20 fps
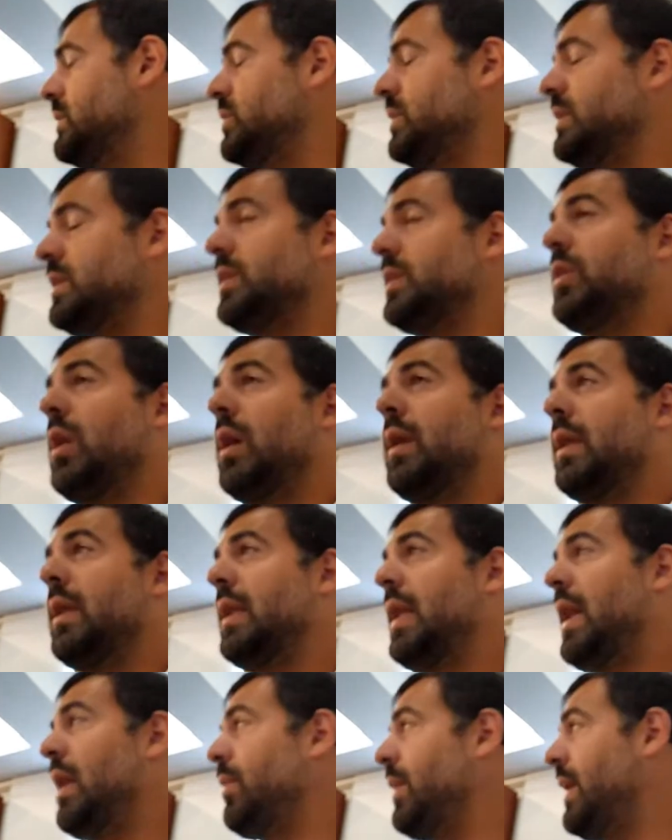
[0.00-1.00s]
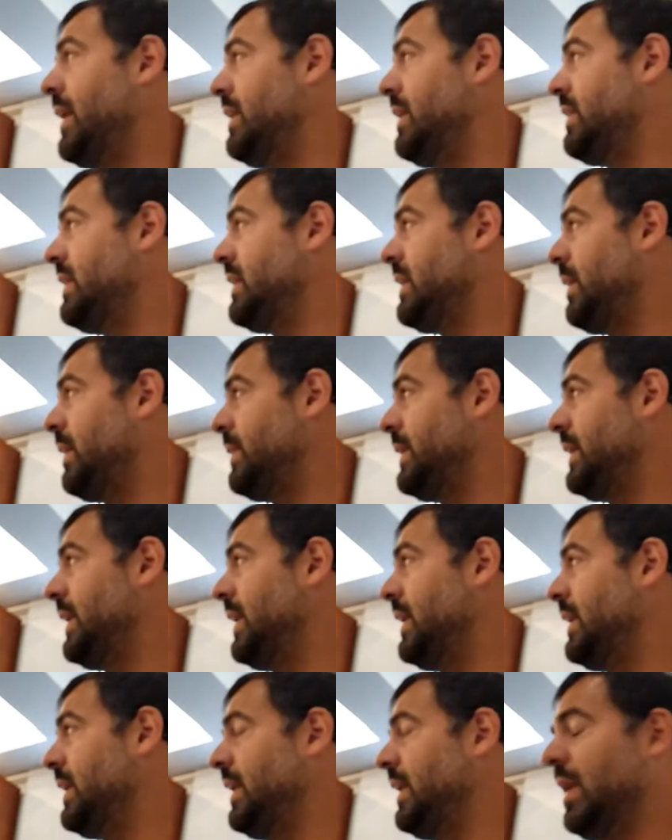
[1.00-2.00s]
did not allow anything coming
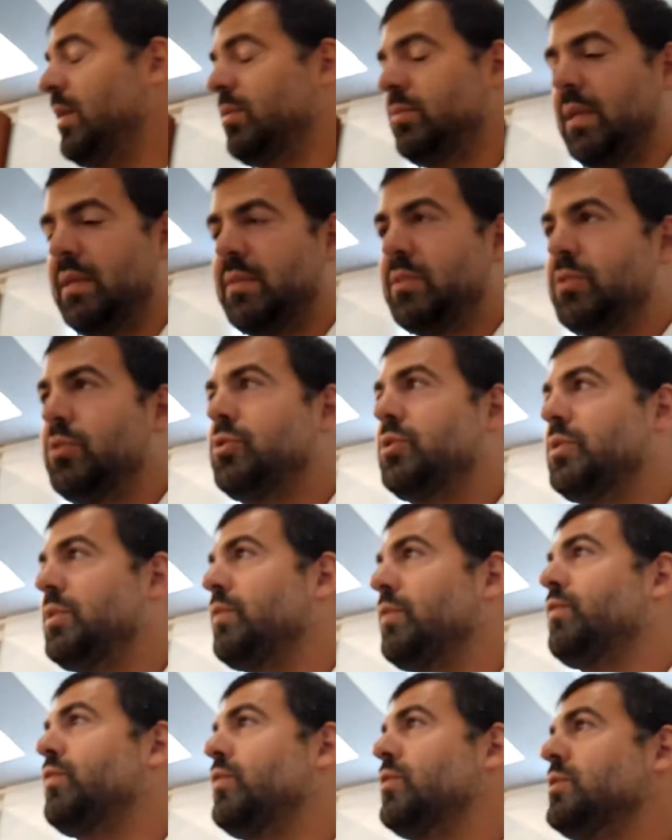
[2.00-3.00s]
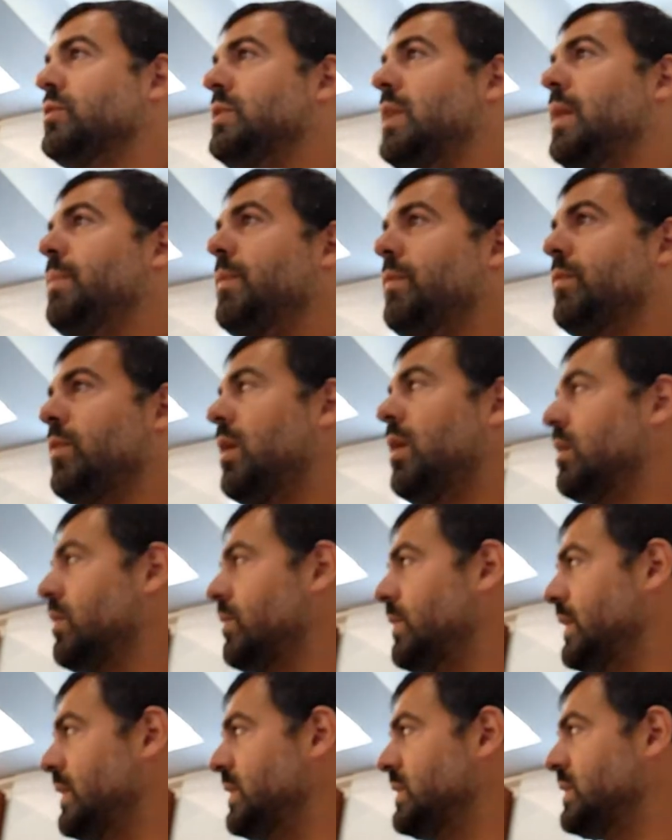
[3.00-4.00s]
in and out. That's usually the first step of
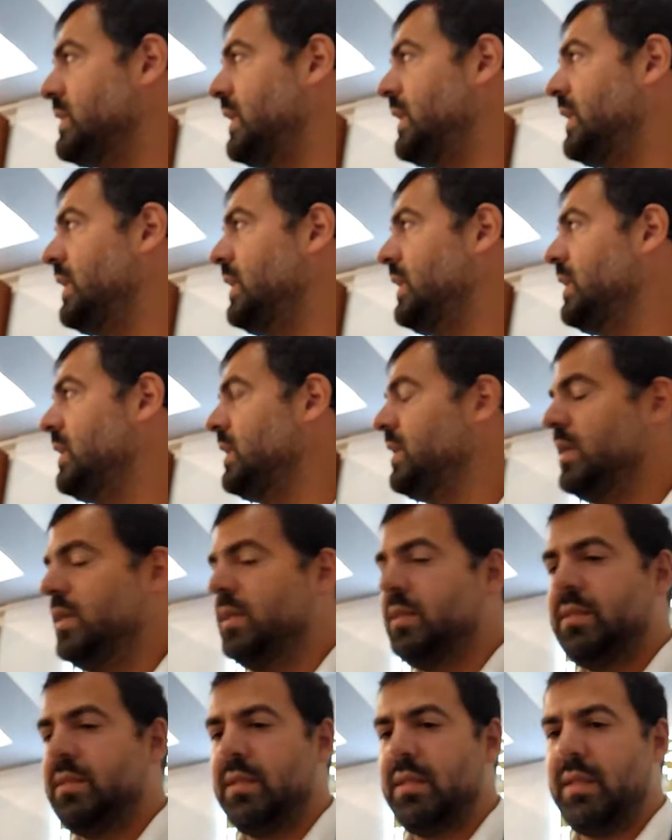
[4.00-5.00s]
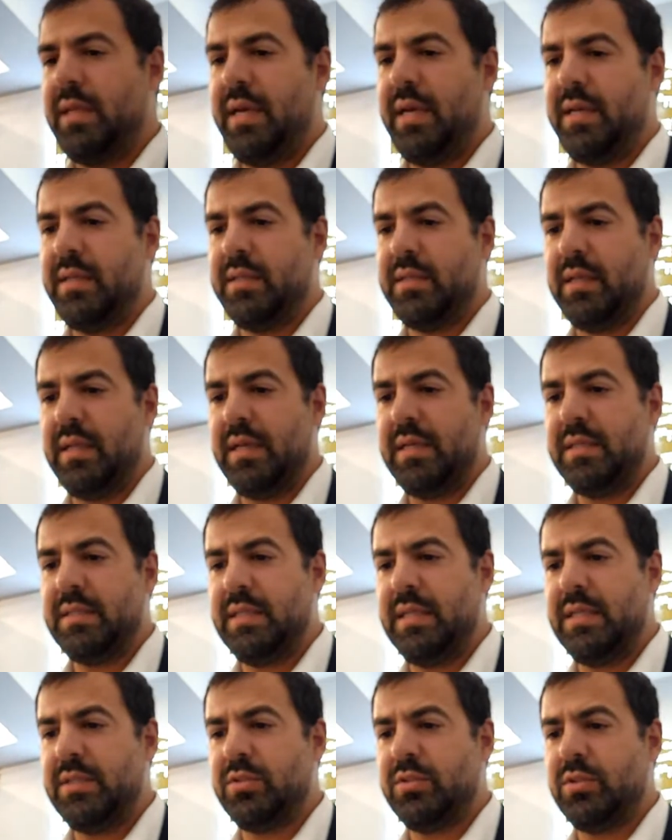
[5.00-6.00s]
conquering a city, is to lay
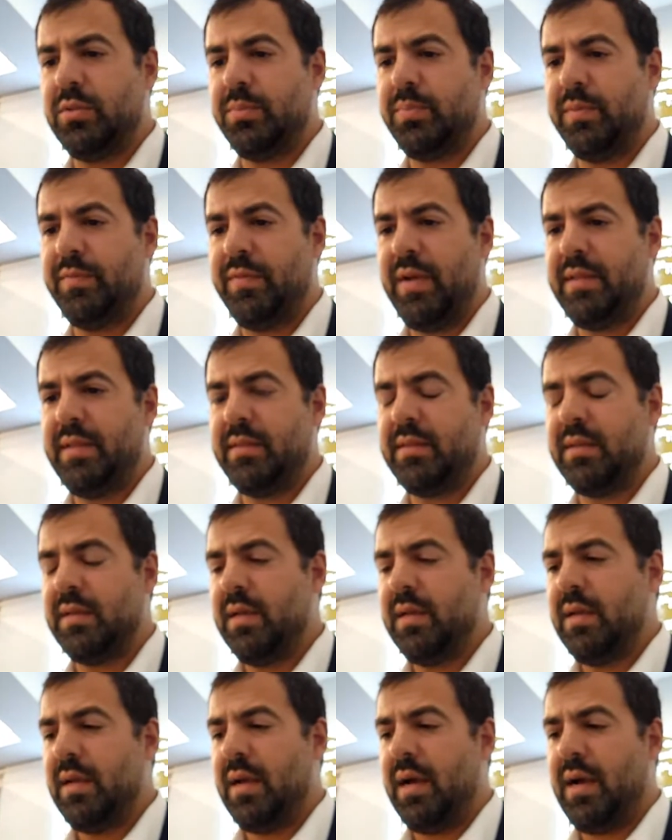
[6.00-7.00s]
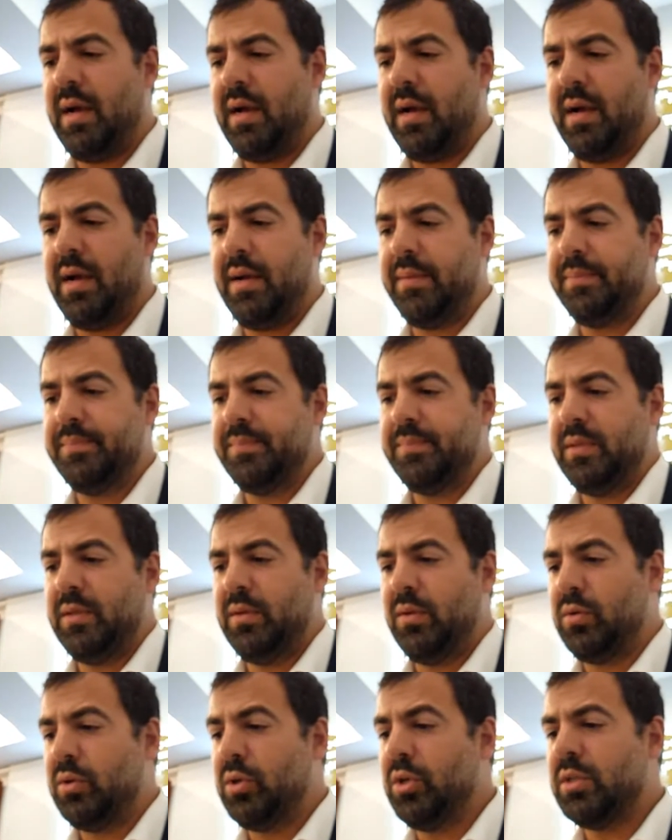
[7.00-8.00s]
siege, to prevent
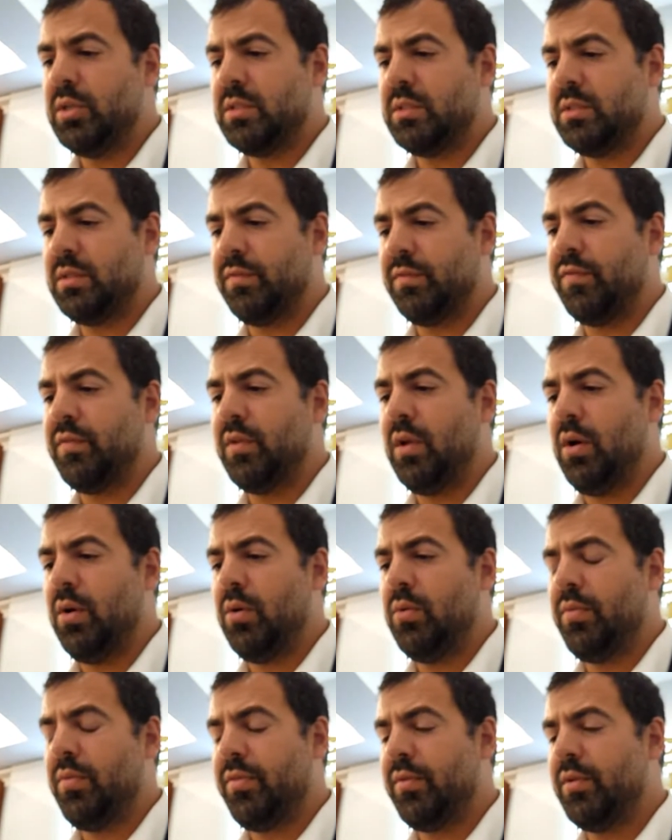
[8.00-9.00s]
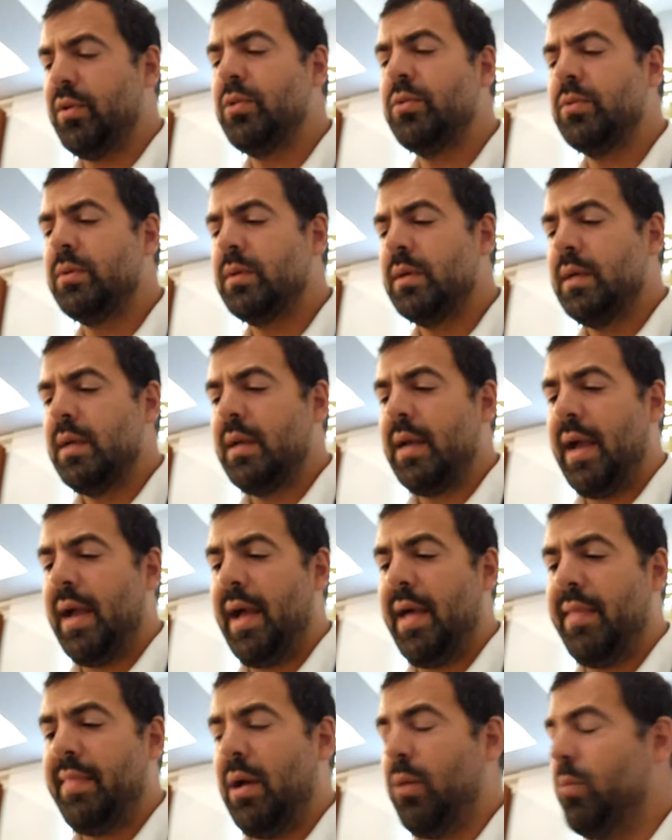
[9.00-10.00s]
goods to flow through,
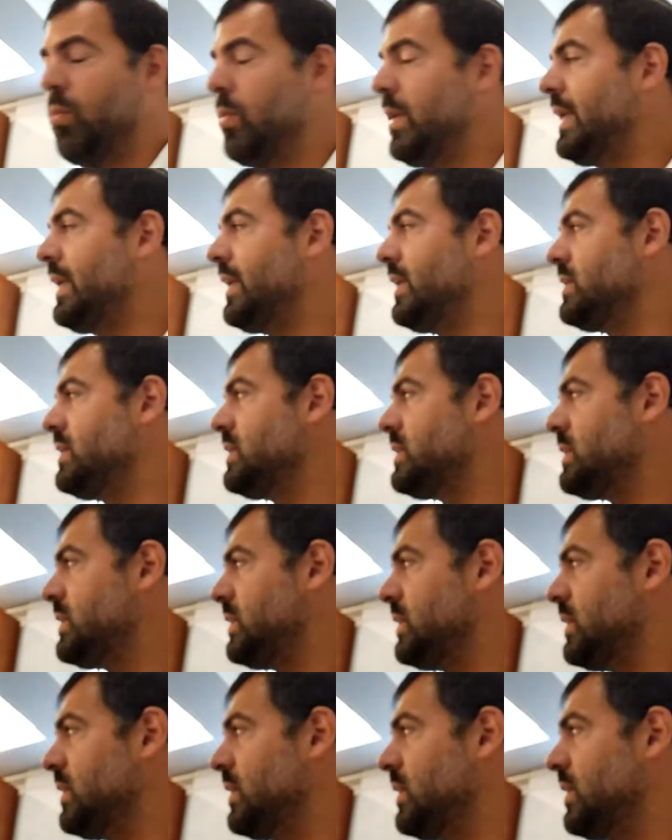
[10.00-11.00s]
and that weakens